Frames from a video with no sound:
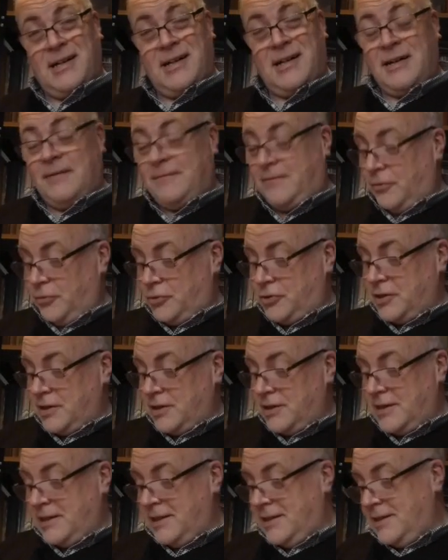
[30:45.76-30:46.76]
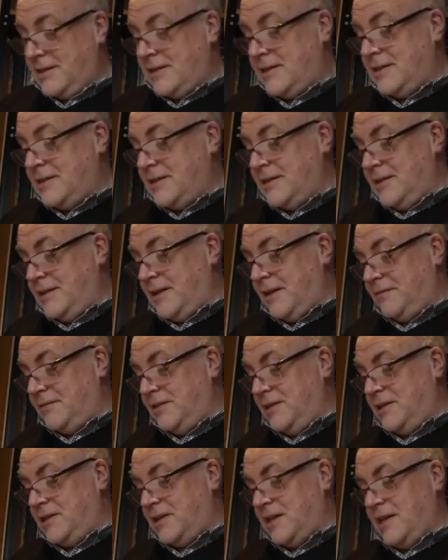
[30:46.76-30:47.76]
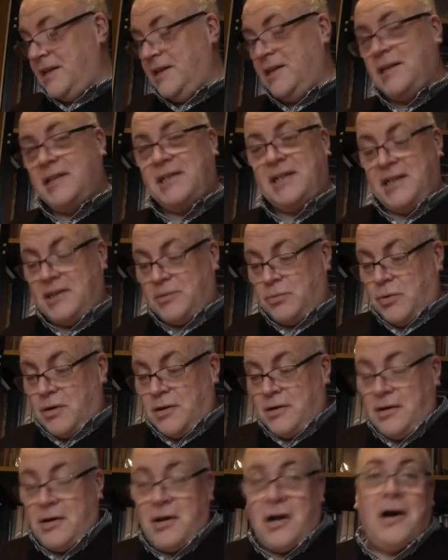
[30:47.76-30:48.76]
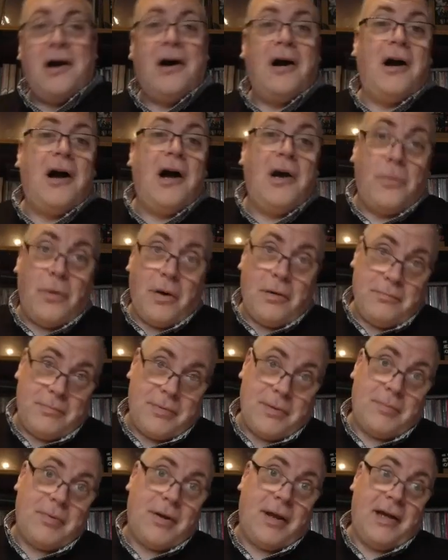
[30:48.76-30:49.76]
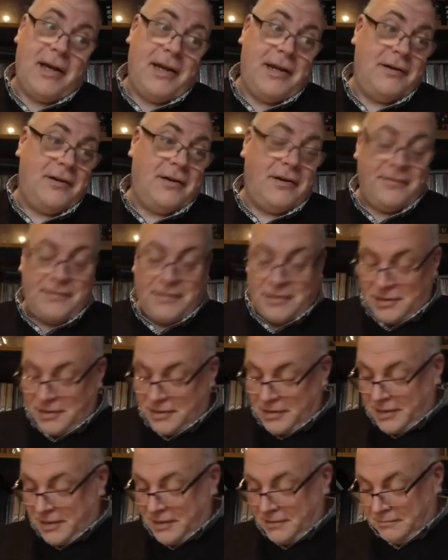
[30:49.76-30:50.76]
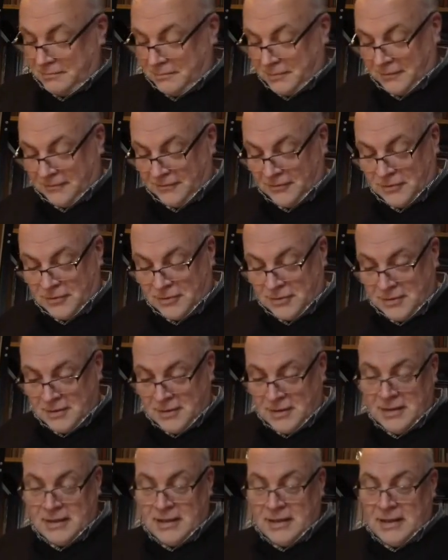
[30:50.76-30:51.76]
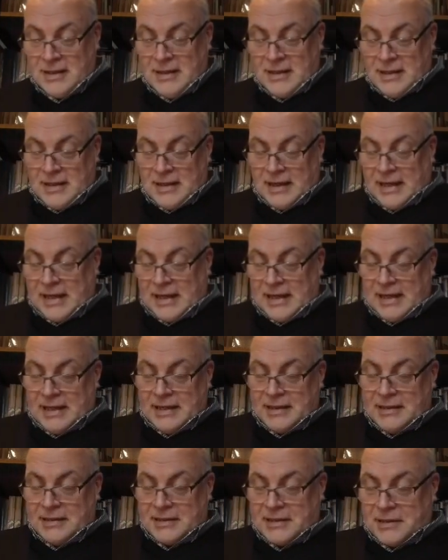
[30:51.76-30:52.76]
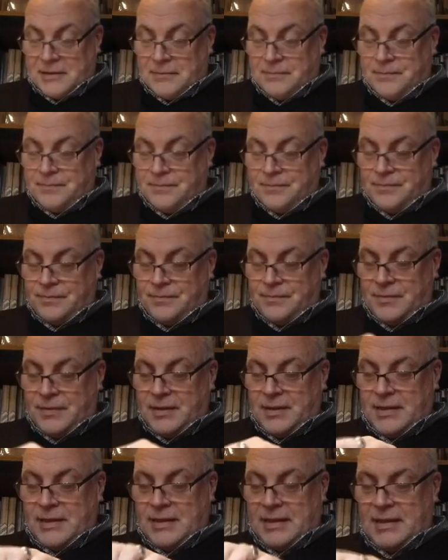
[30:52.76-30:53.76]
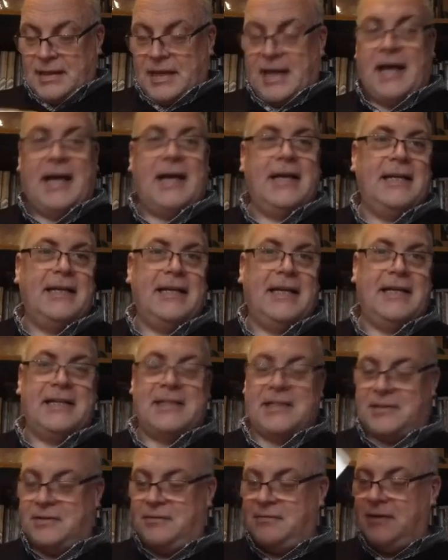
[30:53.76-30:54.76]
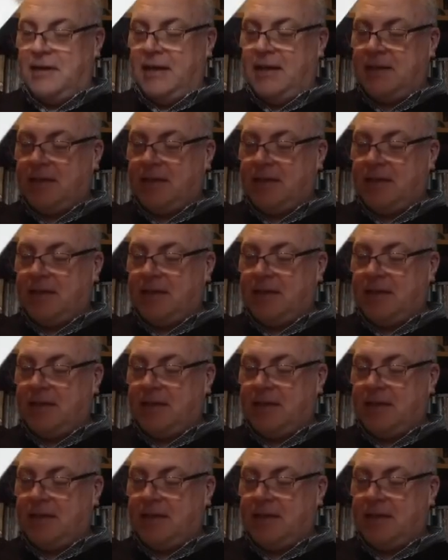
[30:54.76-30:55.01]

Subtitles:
Unfortunately, I can definitely say this is one I won't be playing. I've heard it before and... it